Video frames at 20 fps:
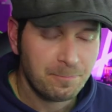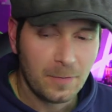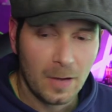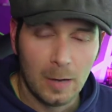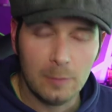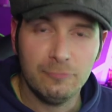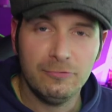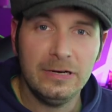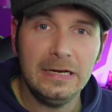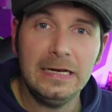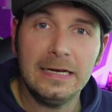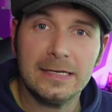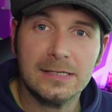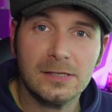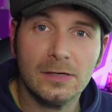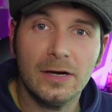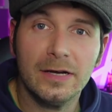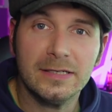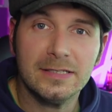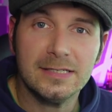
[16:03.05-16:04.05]
I'm really
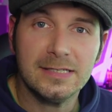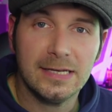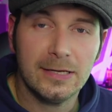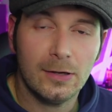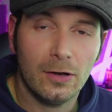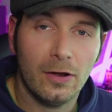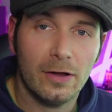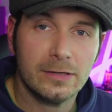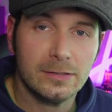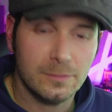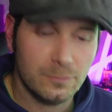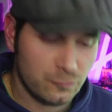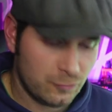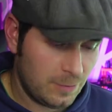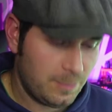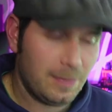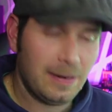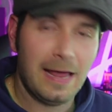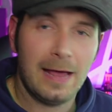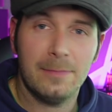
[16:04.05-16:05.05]
excited to see the likes of
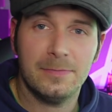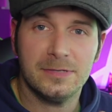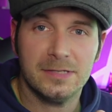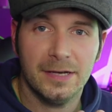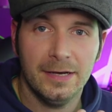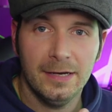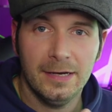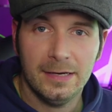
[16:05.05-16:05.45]
Dripper Labs,